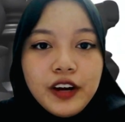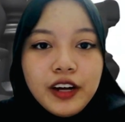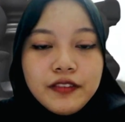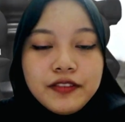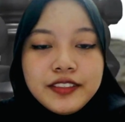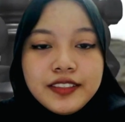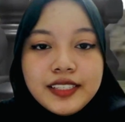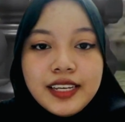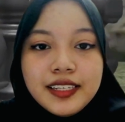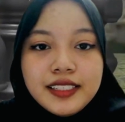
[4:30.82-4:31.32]

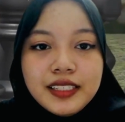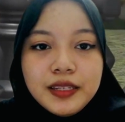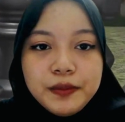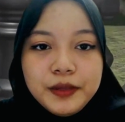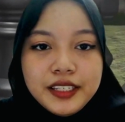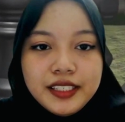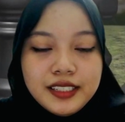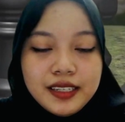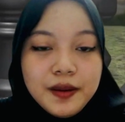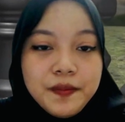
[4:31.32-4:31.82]

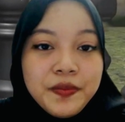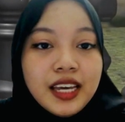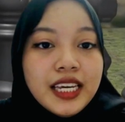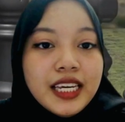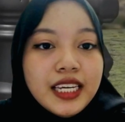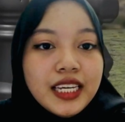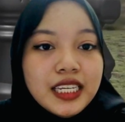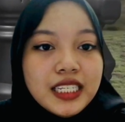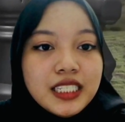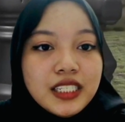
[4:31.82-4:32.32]
cm.
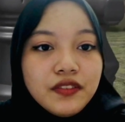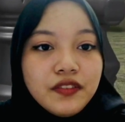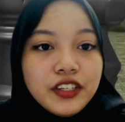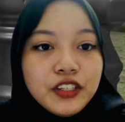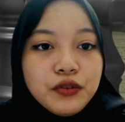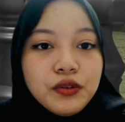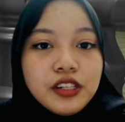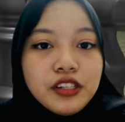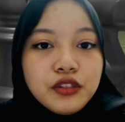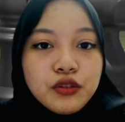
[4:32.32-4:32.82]

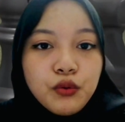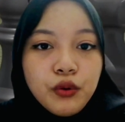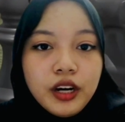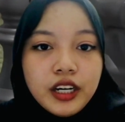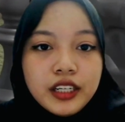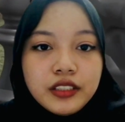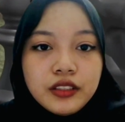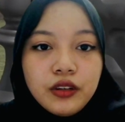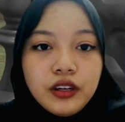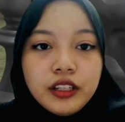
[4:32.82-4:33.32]
Individual
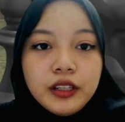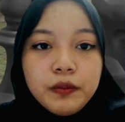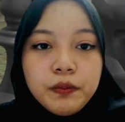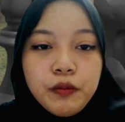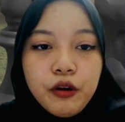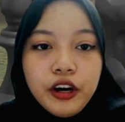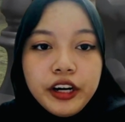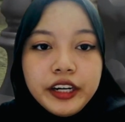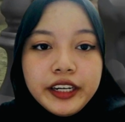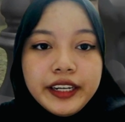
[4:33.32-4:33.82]
squares on the
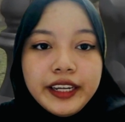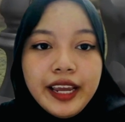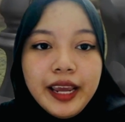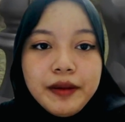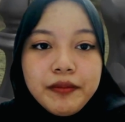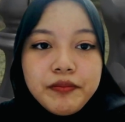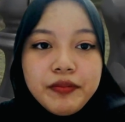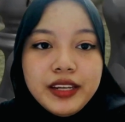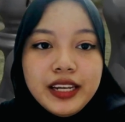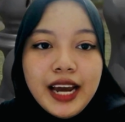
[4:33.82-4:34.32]
board
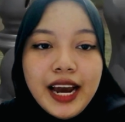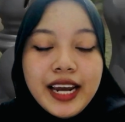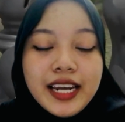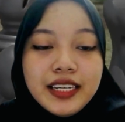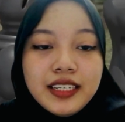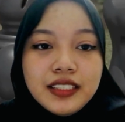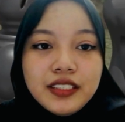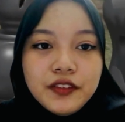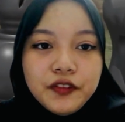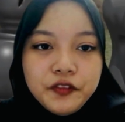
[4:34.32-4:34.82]
can be
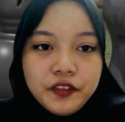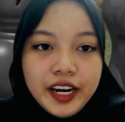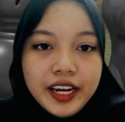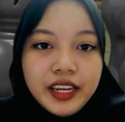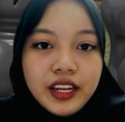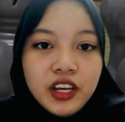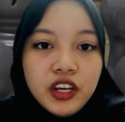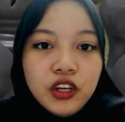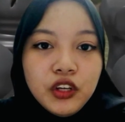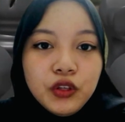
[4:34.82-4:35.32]
identified
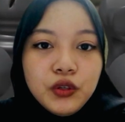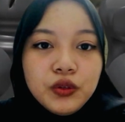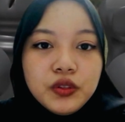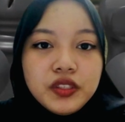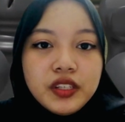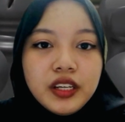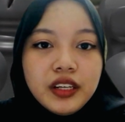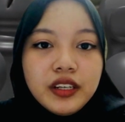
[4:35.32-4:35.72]
using